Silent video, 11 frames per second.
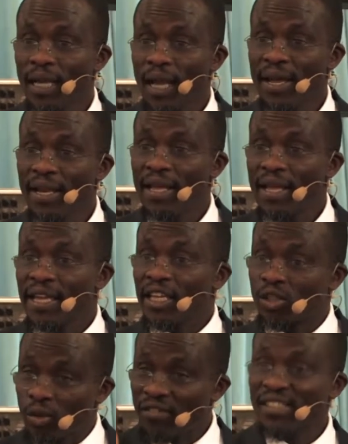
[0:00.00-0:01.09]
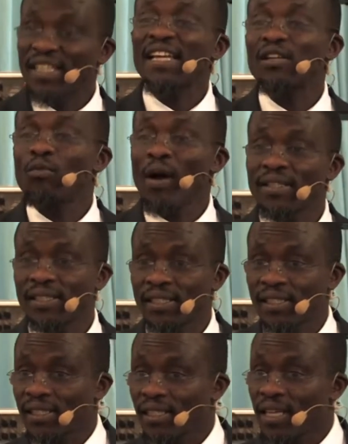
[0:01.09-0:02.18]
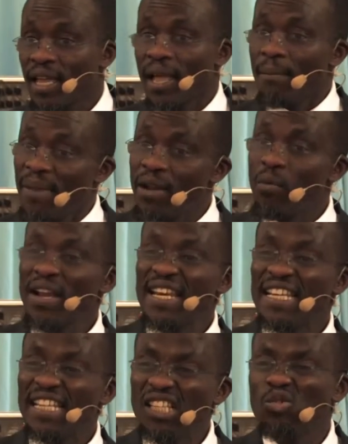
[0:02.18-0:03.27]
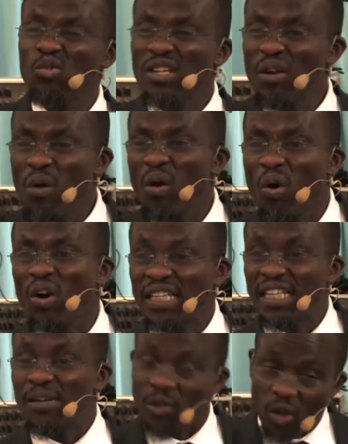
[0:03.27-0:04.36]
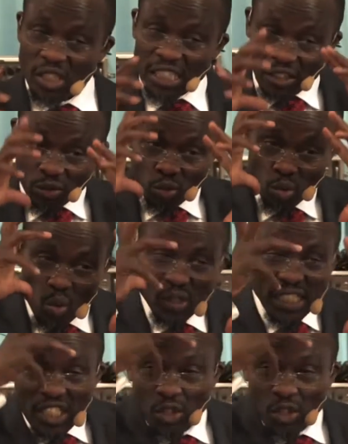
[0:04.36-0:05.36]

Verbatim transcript: amen, he should have struck it once. But the way he did it, the way God did it, because he used a